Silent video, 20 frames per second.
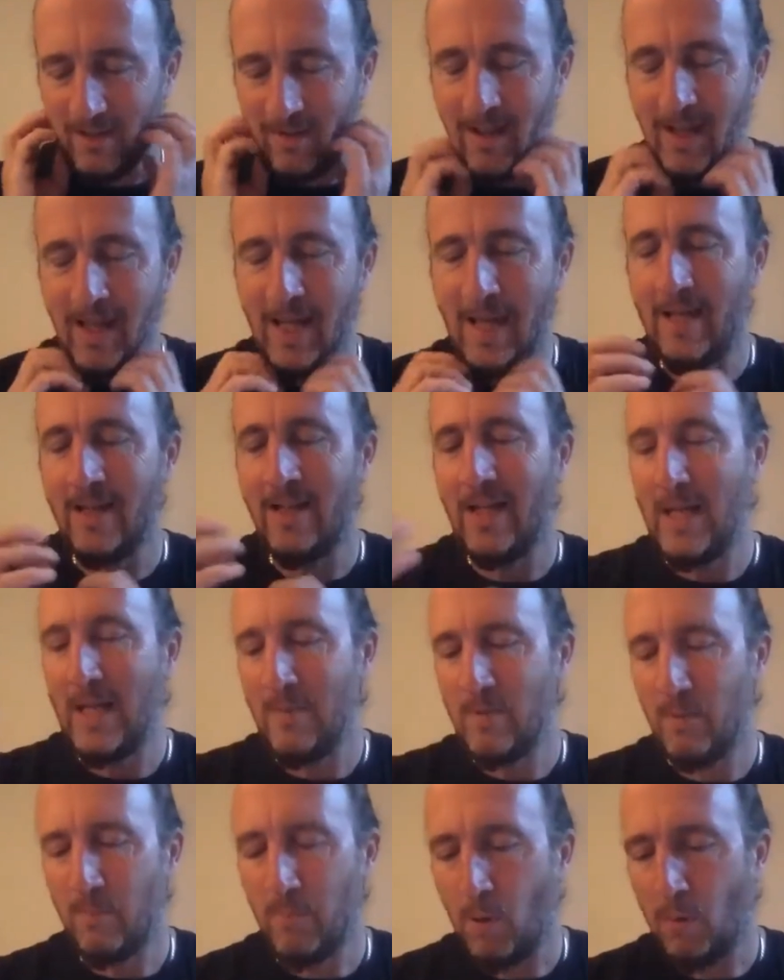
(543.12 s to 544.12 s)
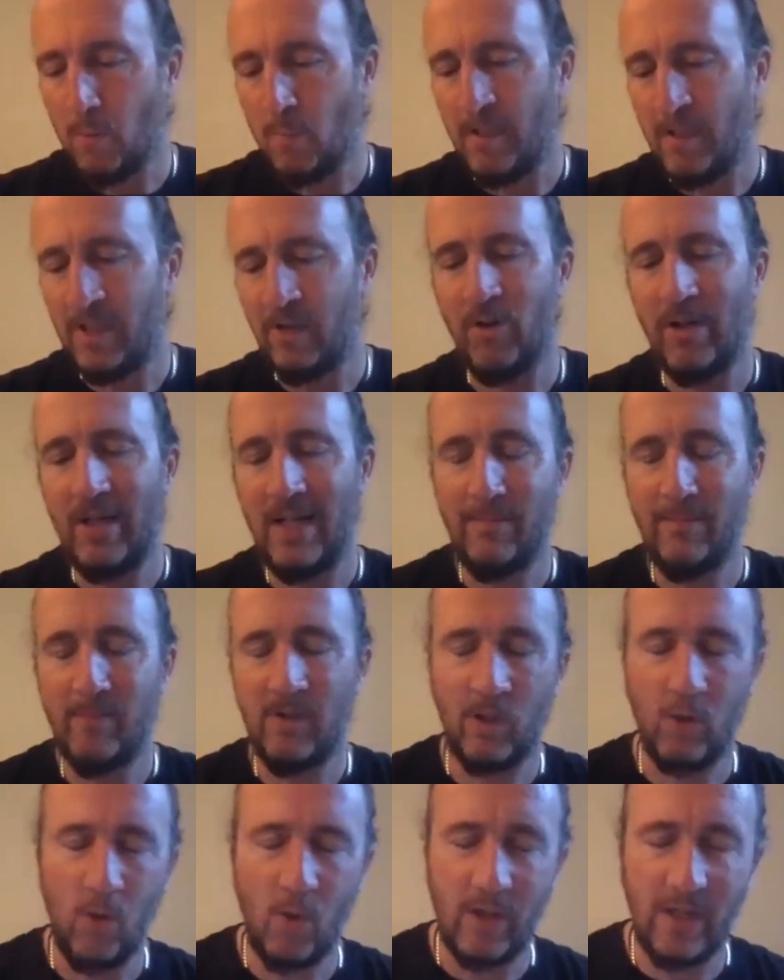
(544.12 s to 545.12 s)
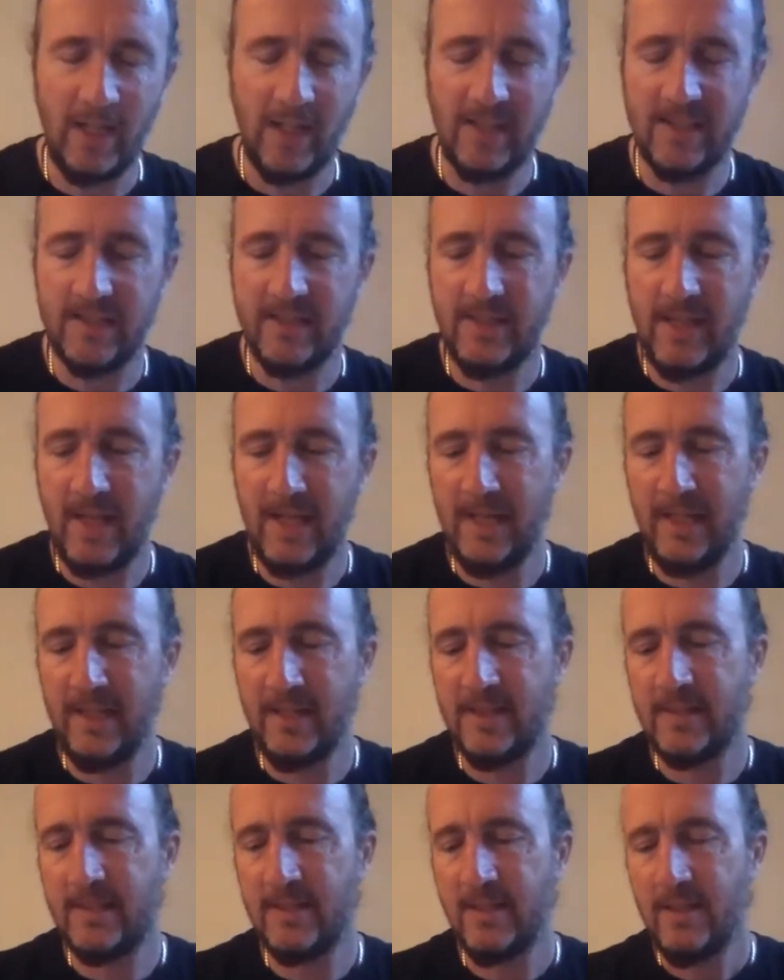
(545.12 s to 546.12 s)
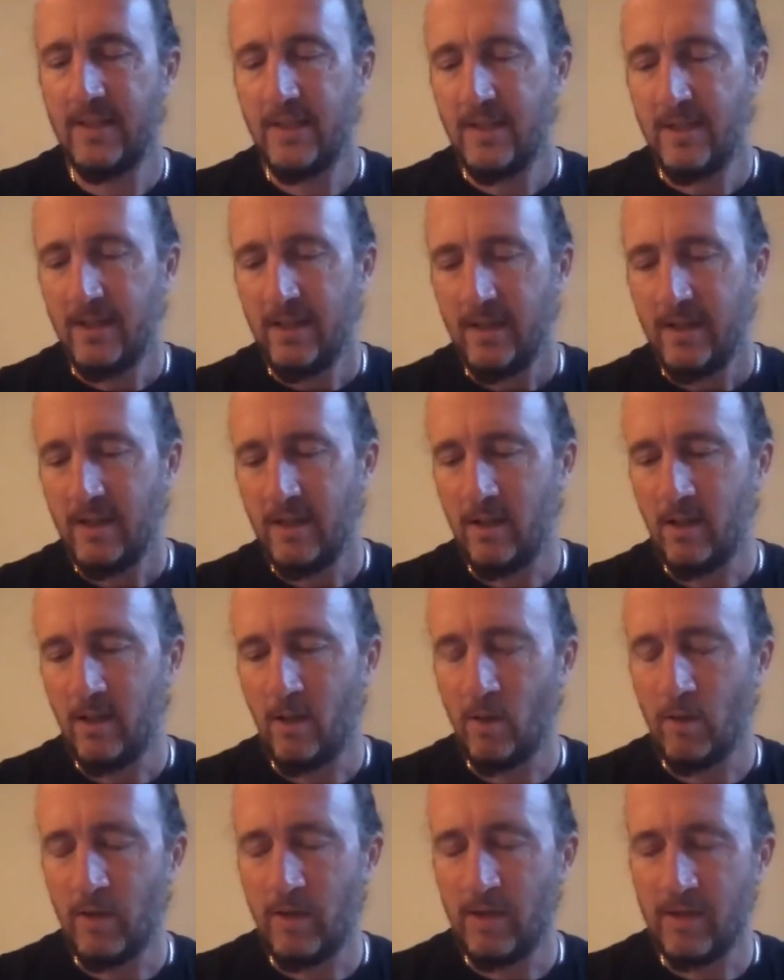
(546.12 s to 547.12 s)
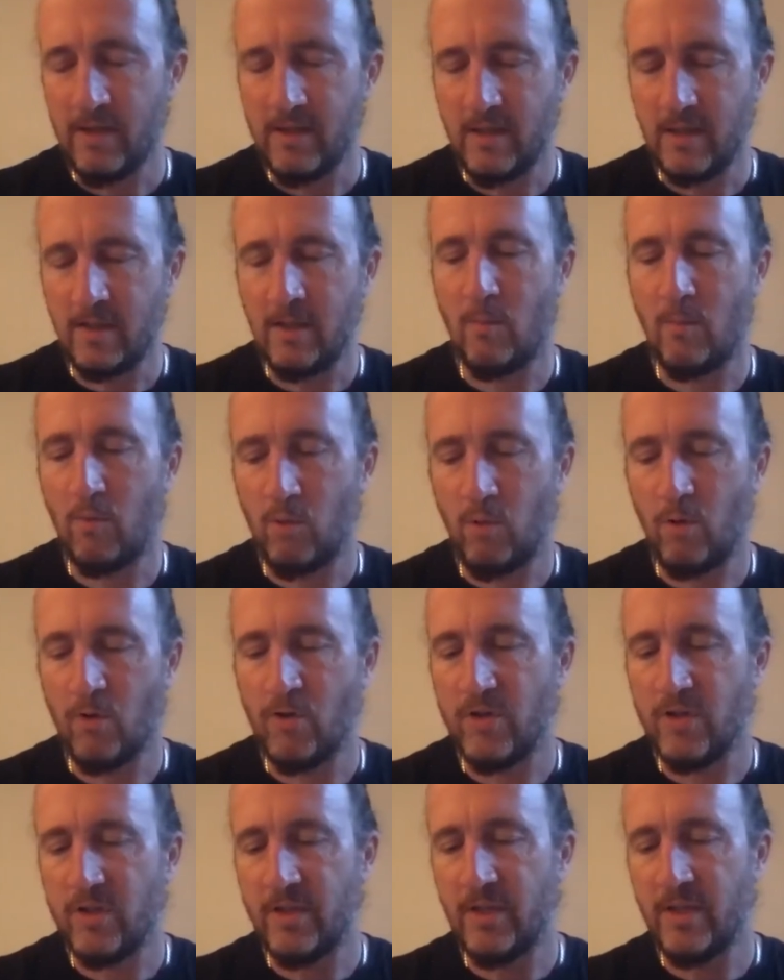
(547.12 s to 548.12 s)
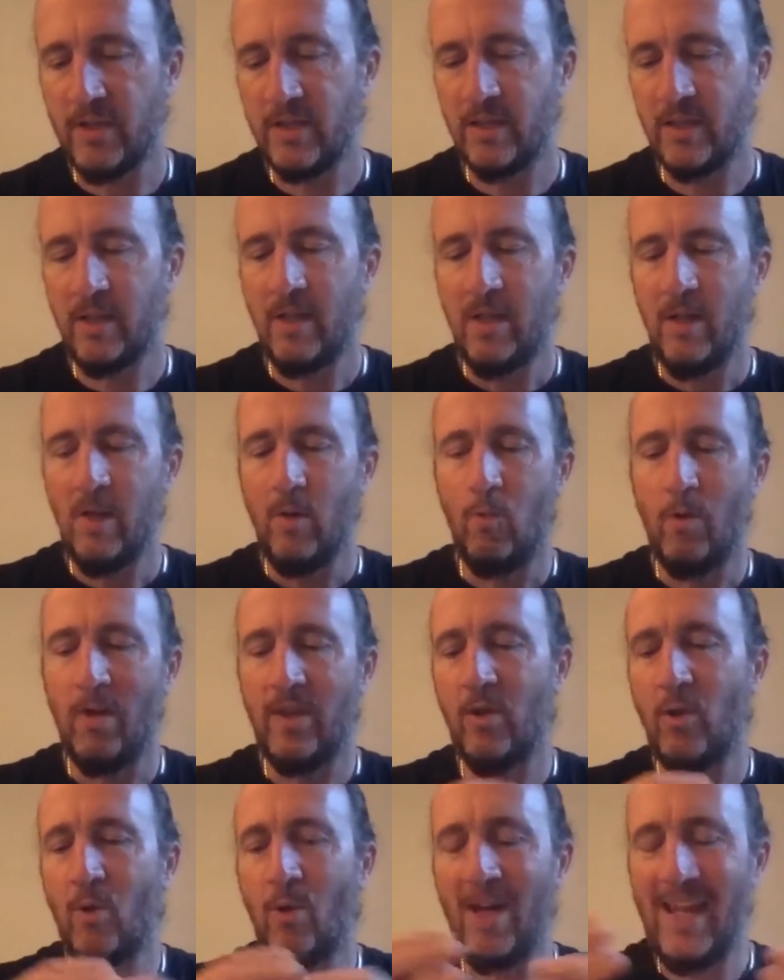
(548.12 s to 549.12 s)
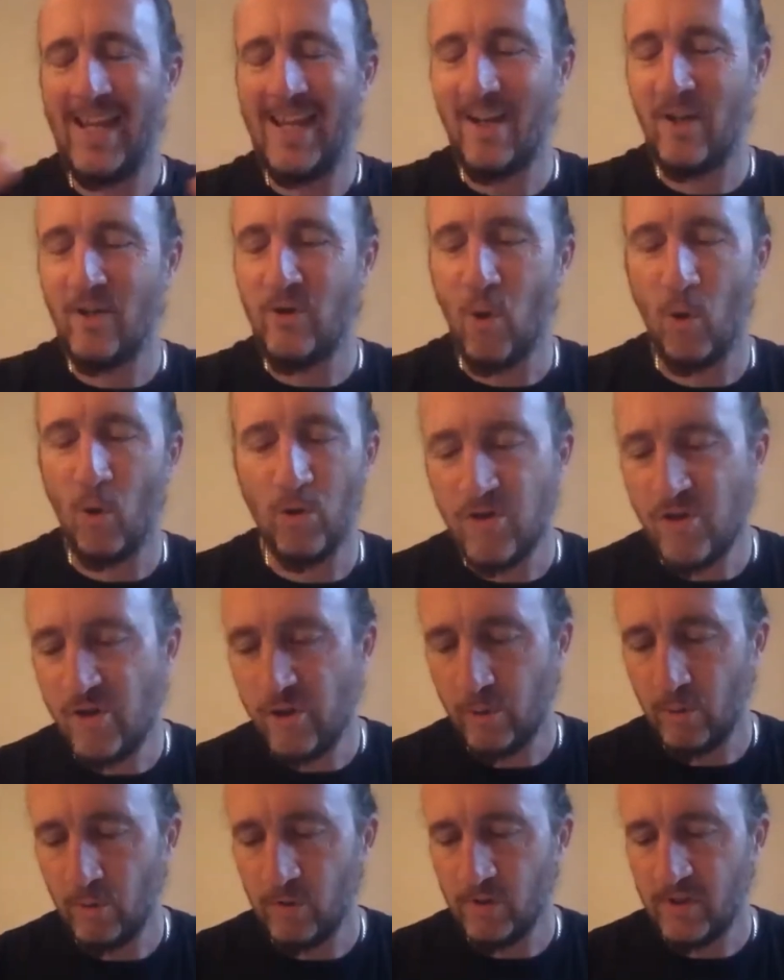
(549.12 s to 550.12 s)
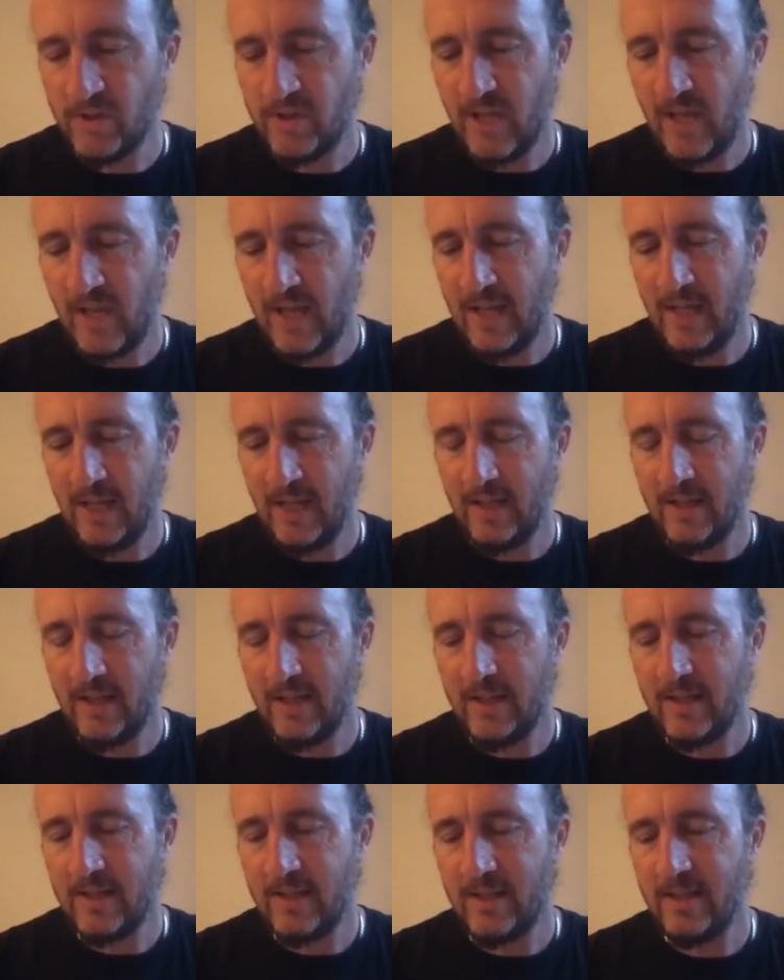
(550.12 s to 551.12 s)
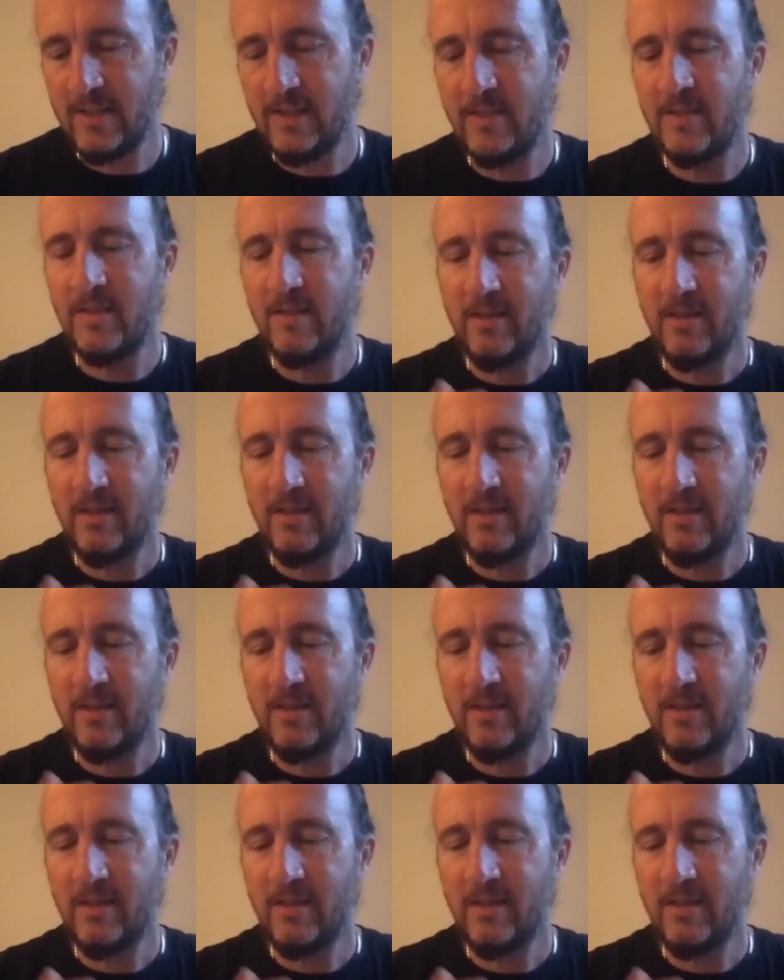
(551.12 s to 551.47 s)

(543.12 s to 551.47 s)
in a hypnopompic or a hypnagogic state, this is a double consciousness. Whether you're in a non-dual state, this is